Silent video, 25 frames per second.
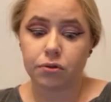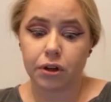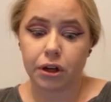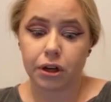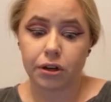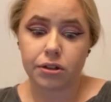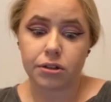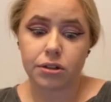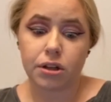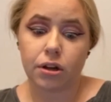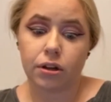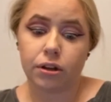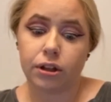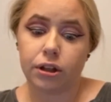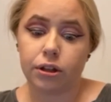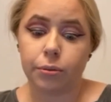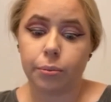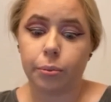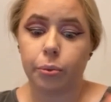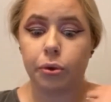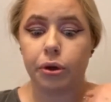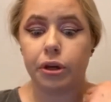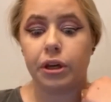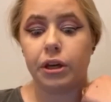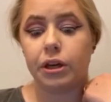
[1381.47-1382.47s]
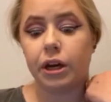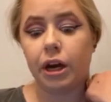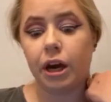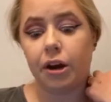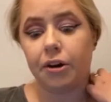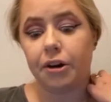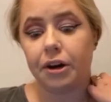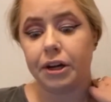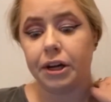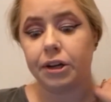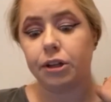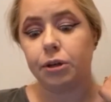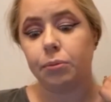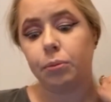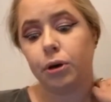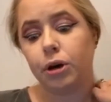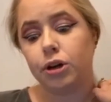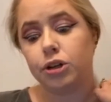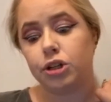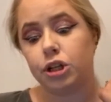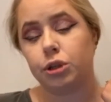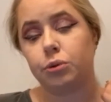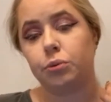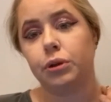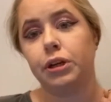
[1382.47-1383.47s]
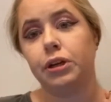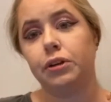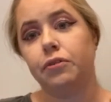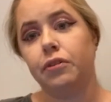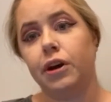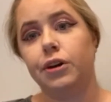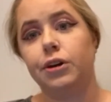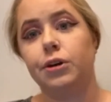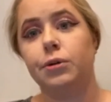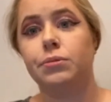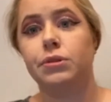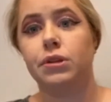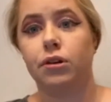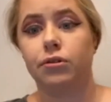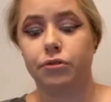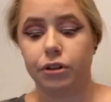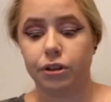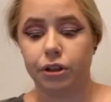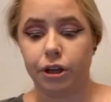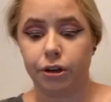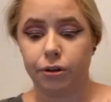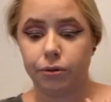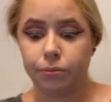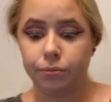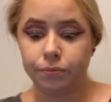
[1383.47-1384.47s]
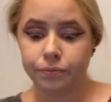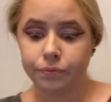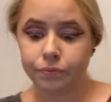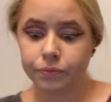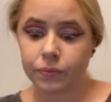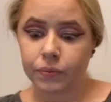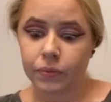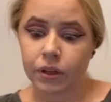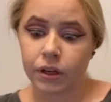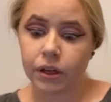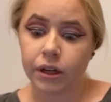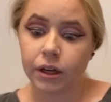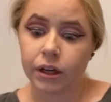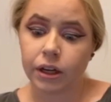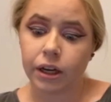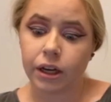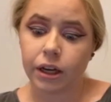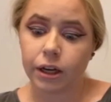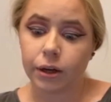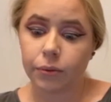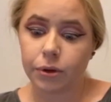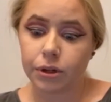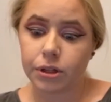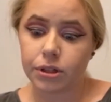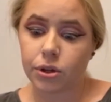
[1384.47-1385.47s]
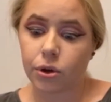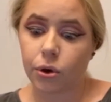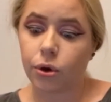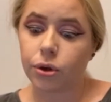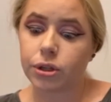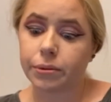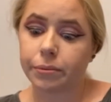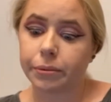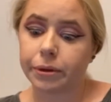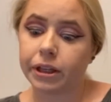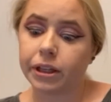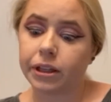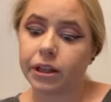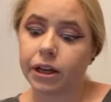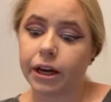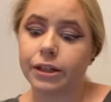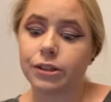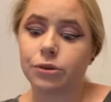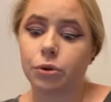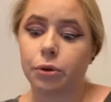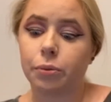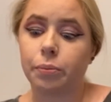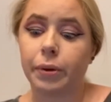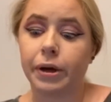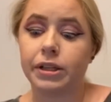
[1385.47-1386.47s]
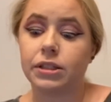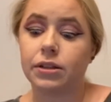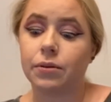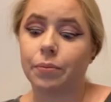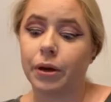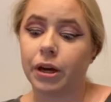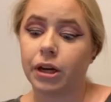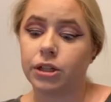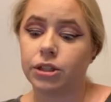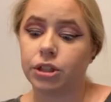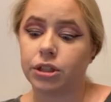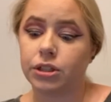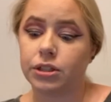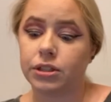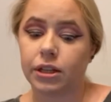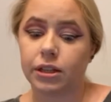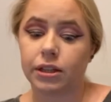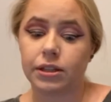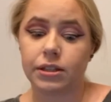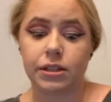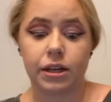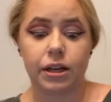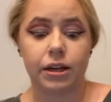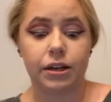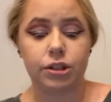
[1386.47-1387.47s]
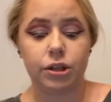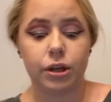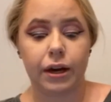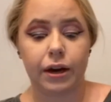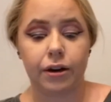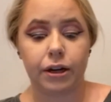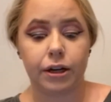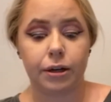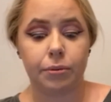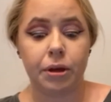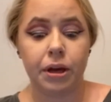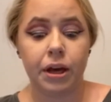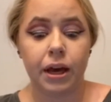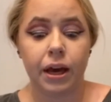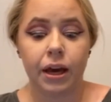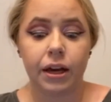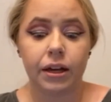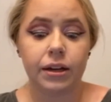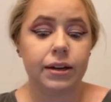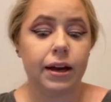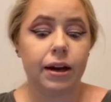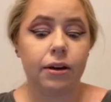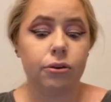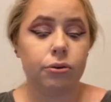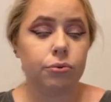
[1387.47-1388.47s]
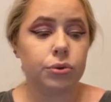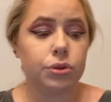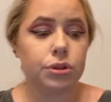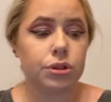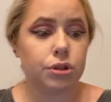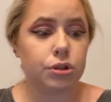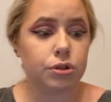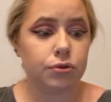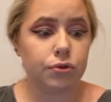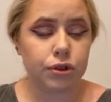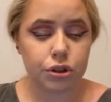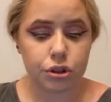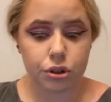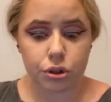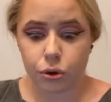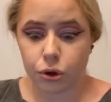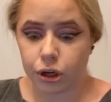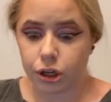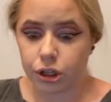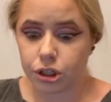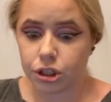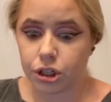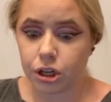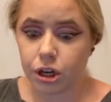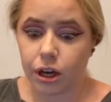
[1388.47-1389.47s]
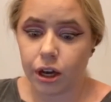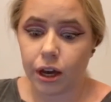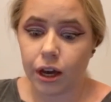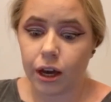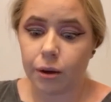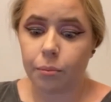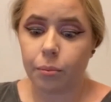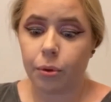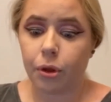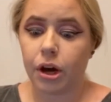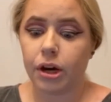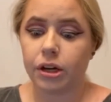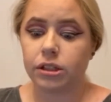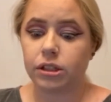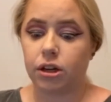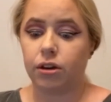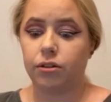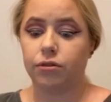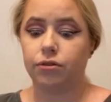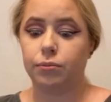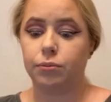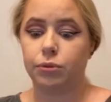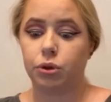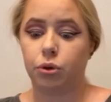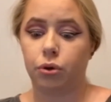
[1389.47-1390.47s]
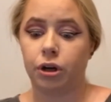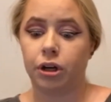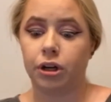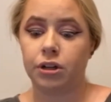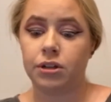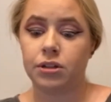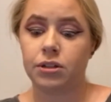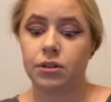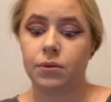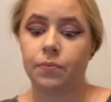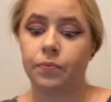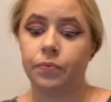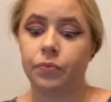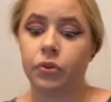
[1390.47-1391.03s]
Vale saw little point in carrying out the project when he found himself alone. It was ultimately lined with beds of patients at the sanitarium, and now it was used for storage and blocked off from tourists.